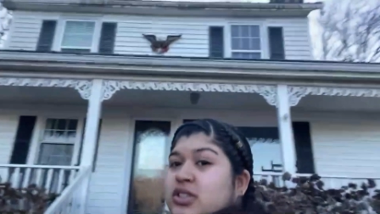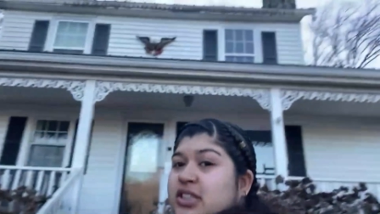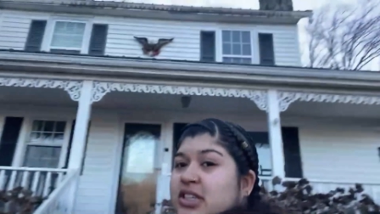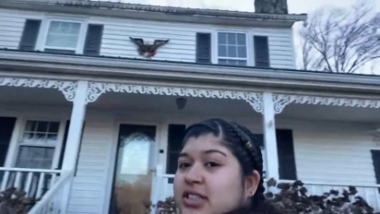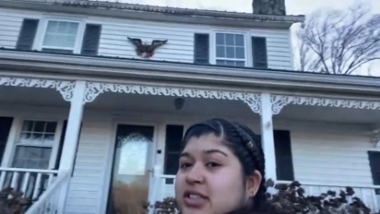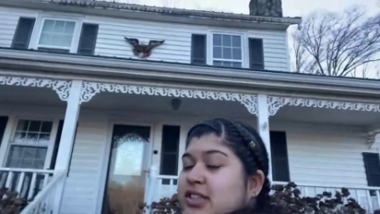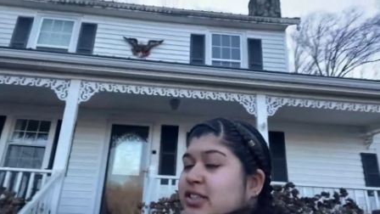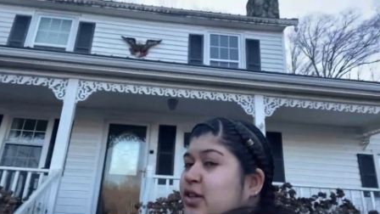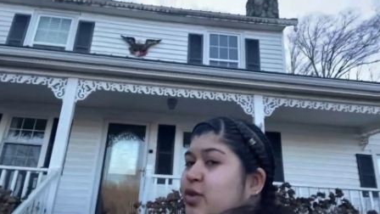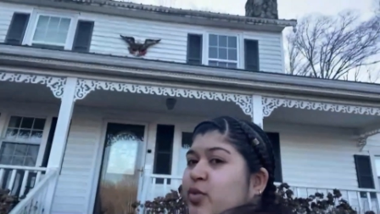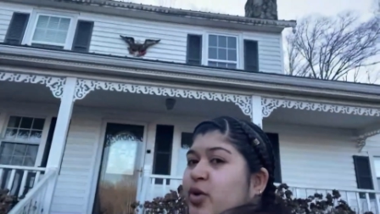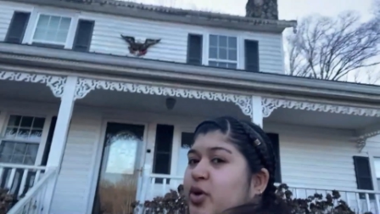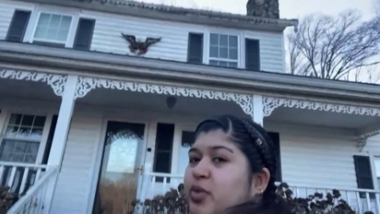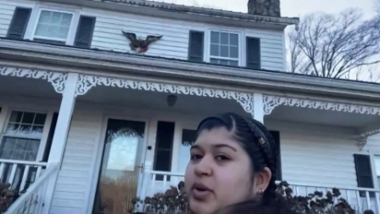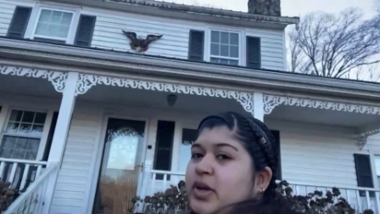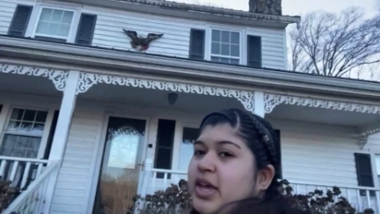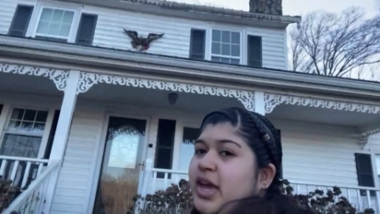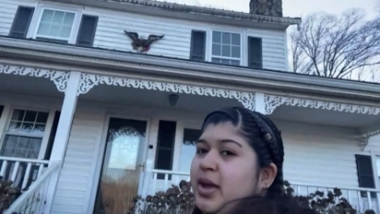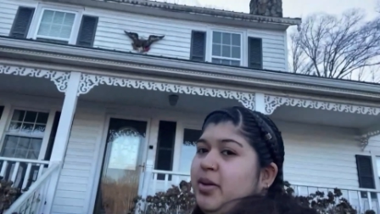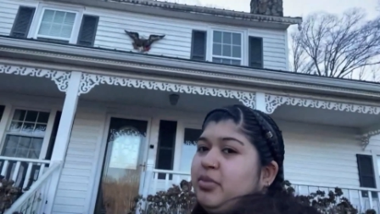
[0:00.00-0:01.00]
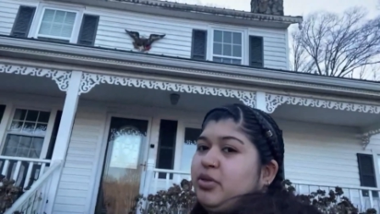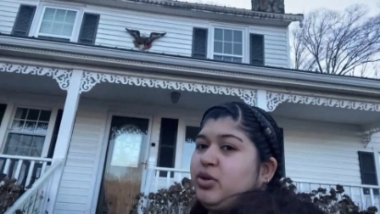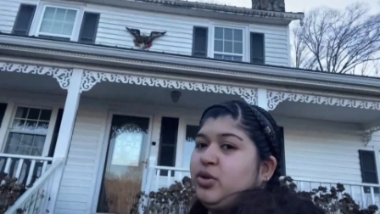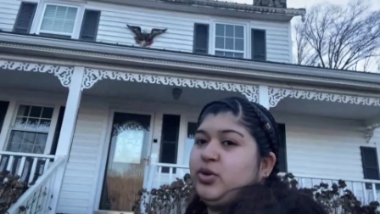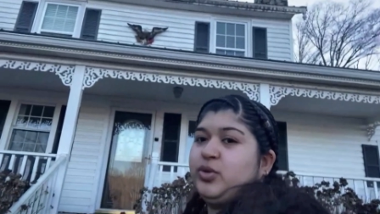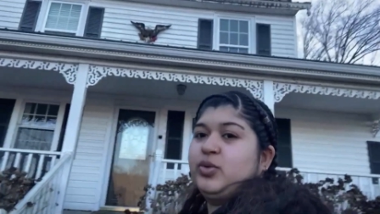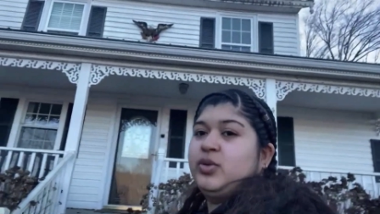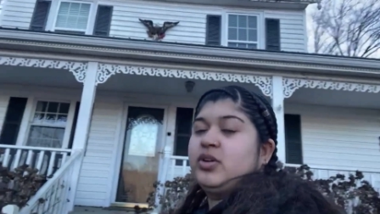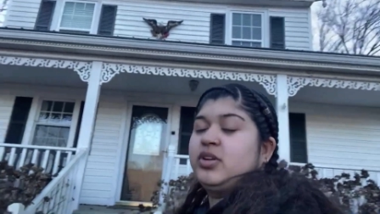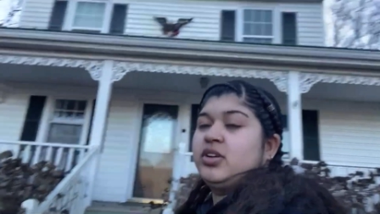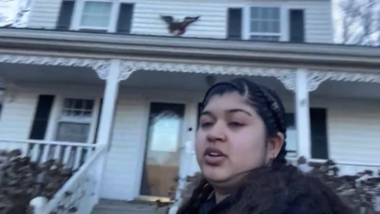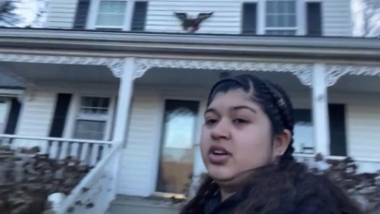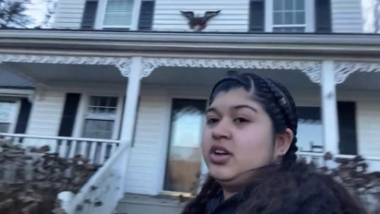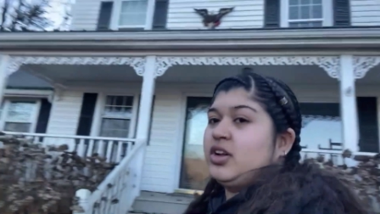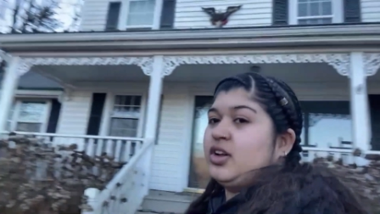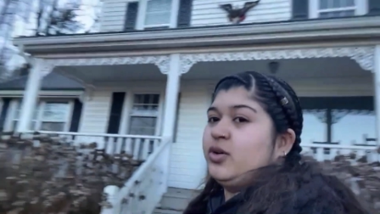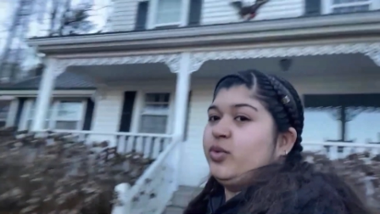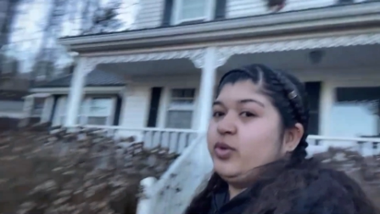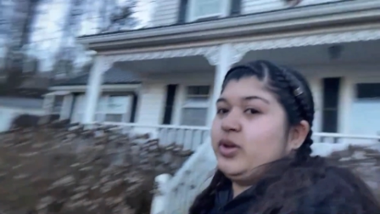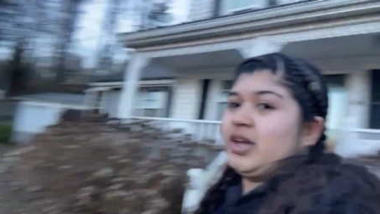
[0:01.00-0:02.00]
This isn't where we came through.
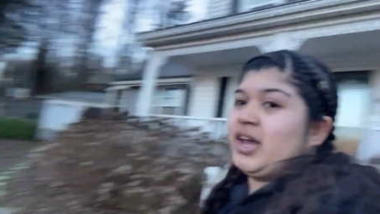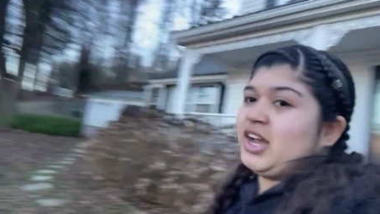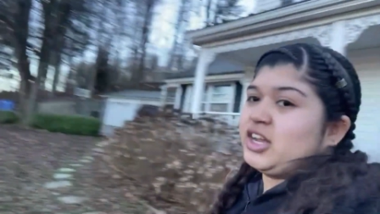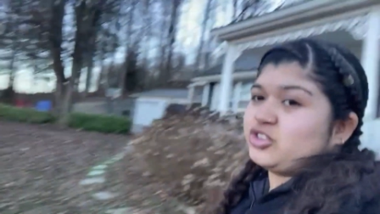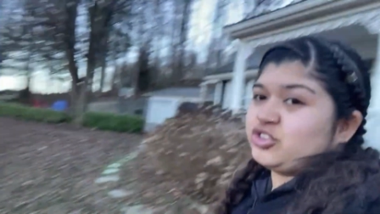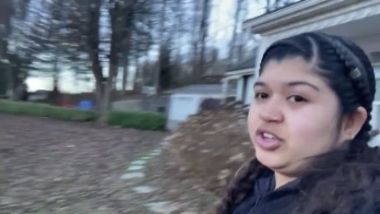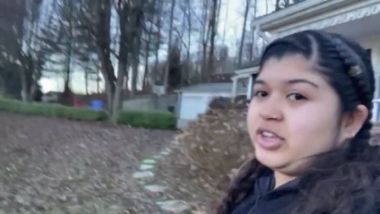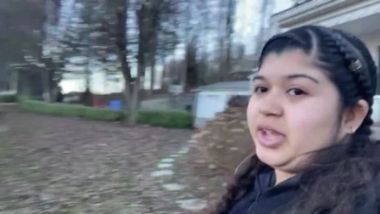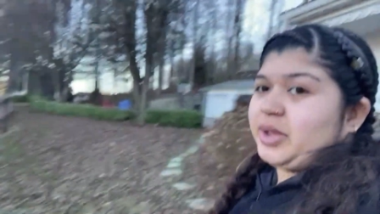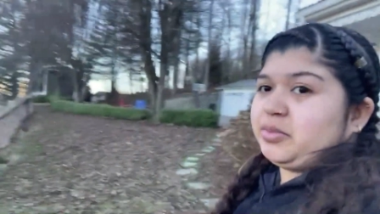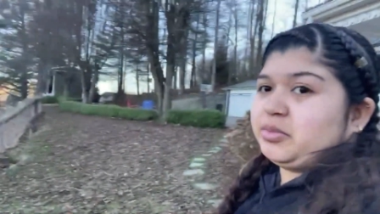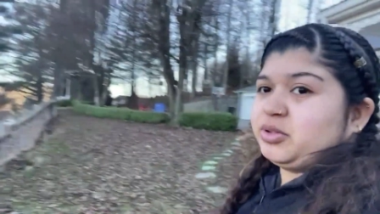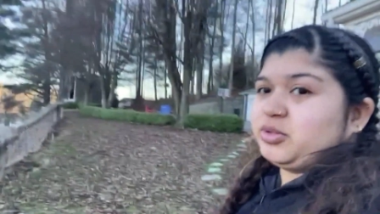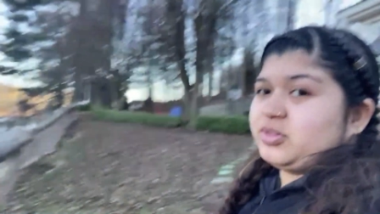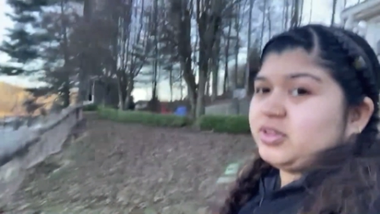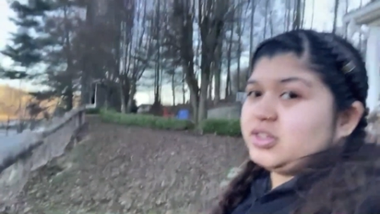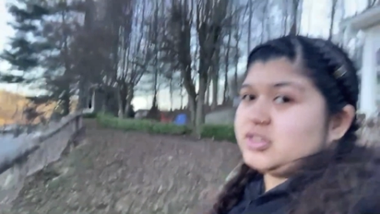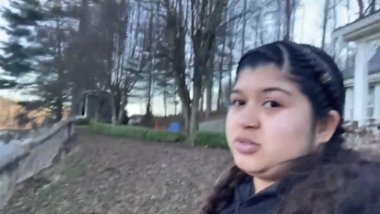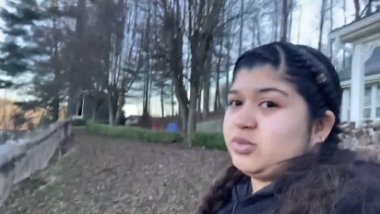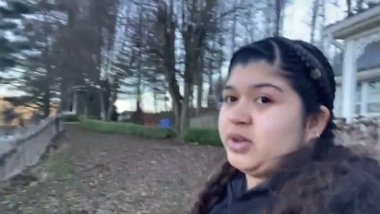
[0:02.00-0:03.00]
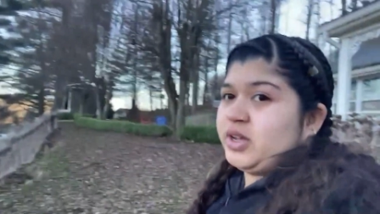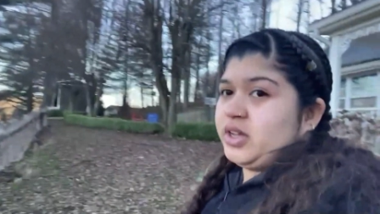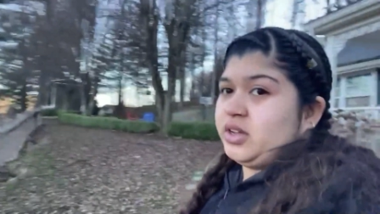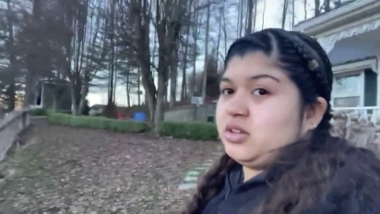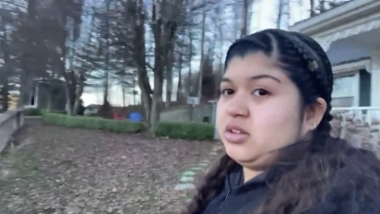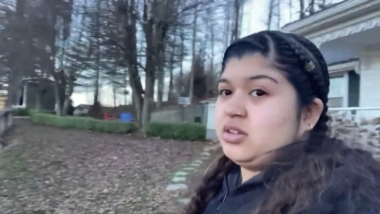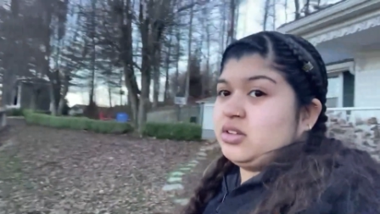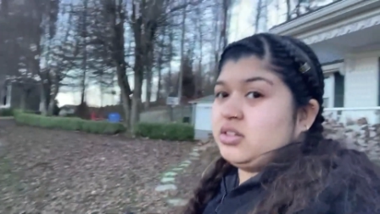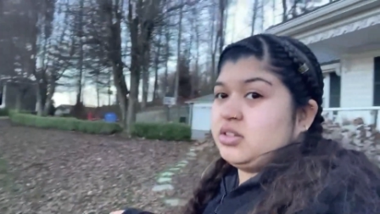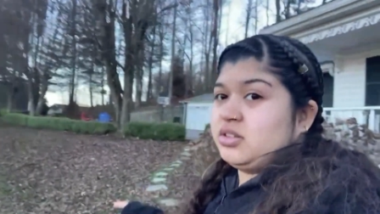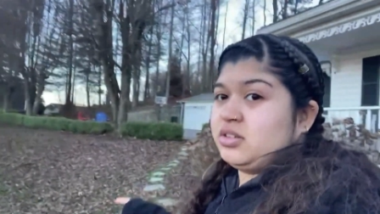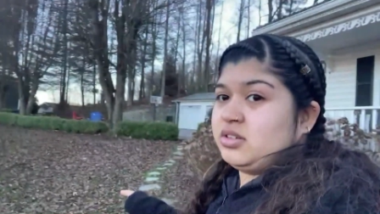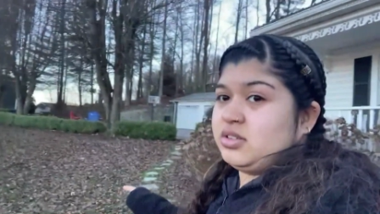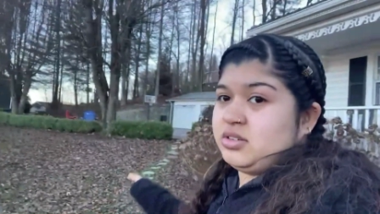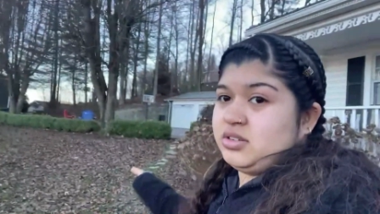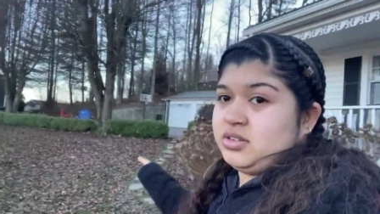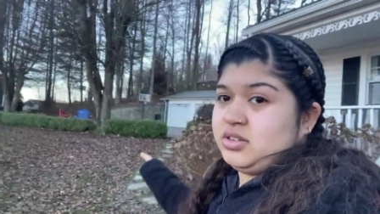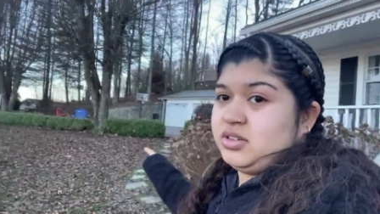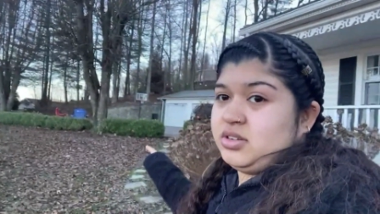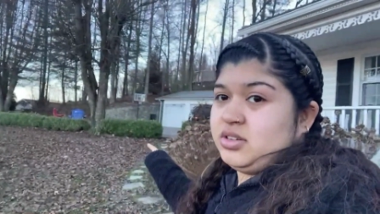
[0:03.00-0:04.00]
We actually came through this way.
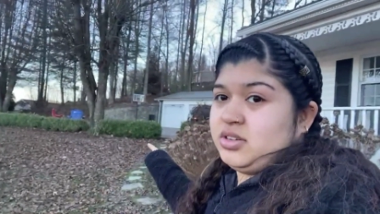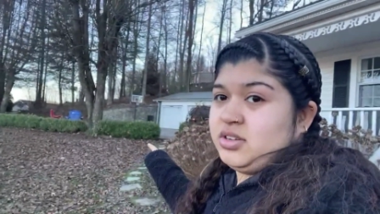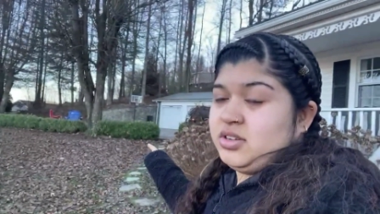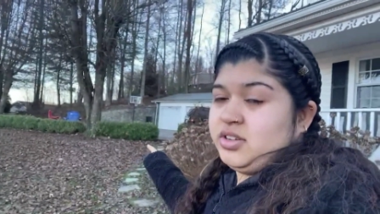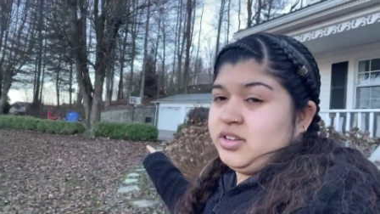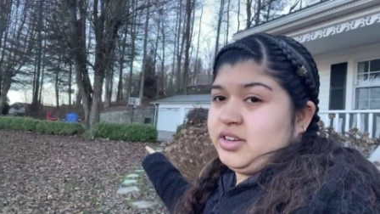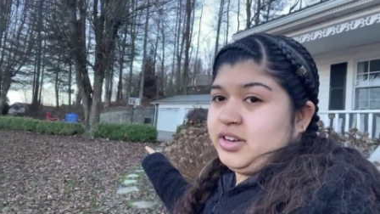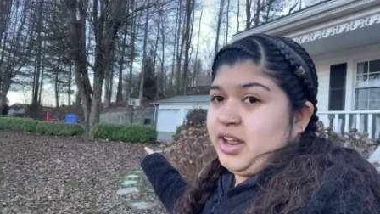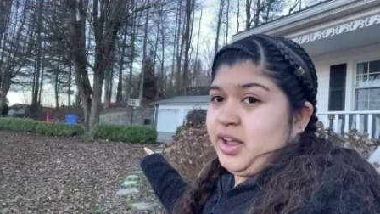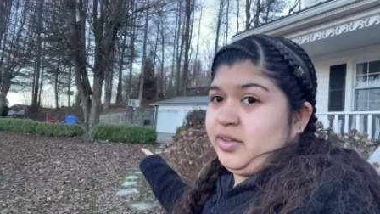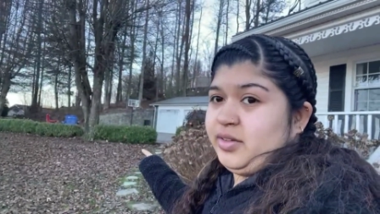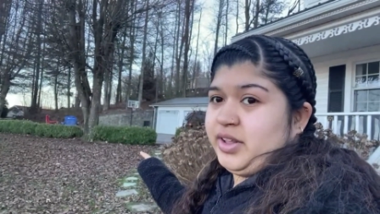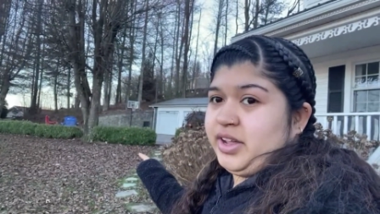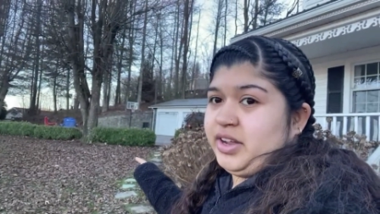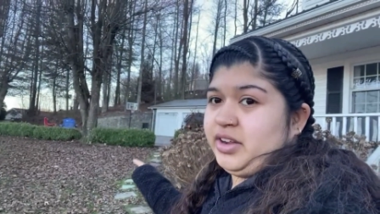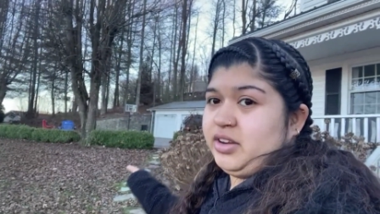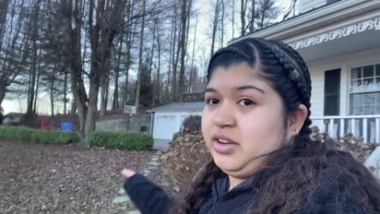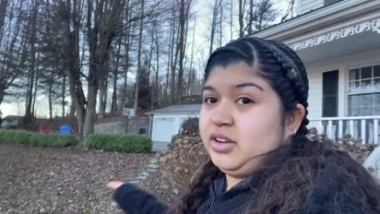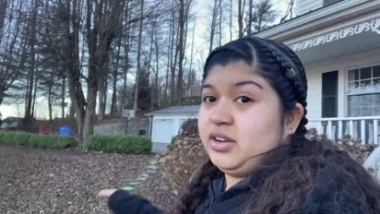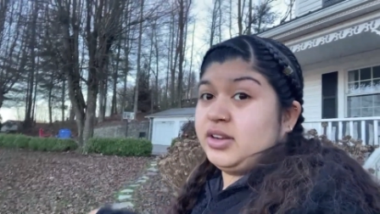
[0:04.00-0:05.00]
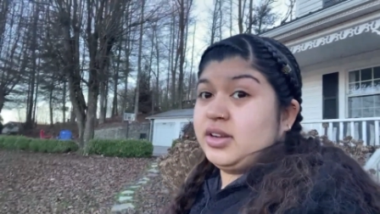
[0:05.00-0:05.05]
Down there.